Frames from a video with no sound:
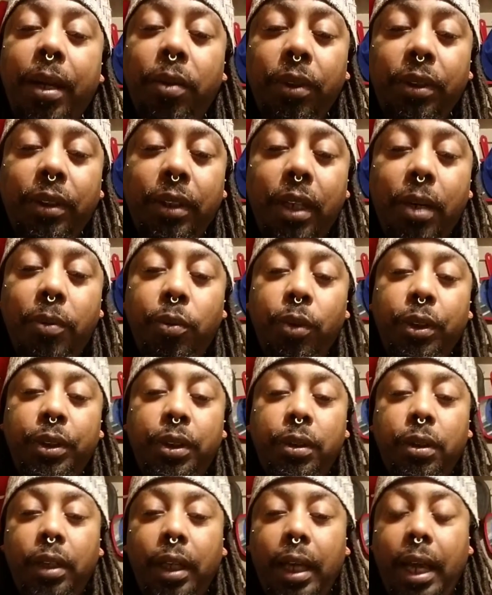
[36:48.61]
What's up with
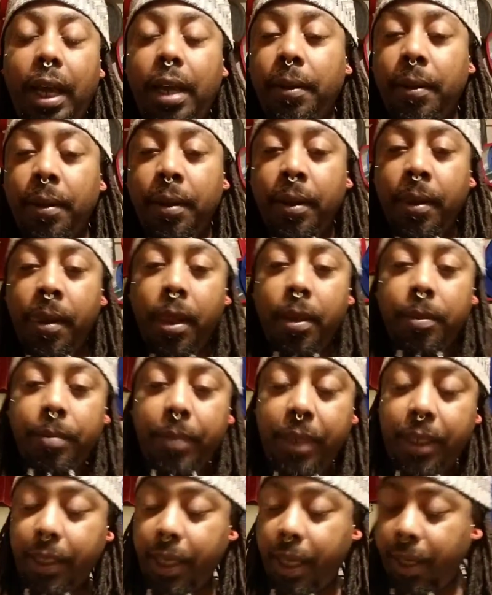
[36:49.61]
you,
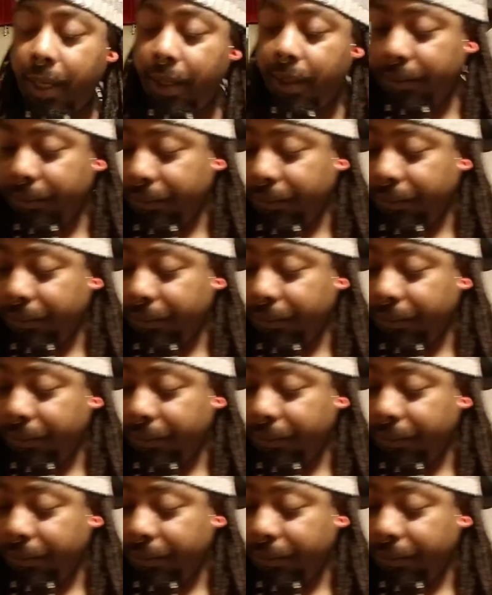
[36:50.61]
Miguel?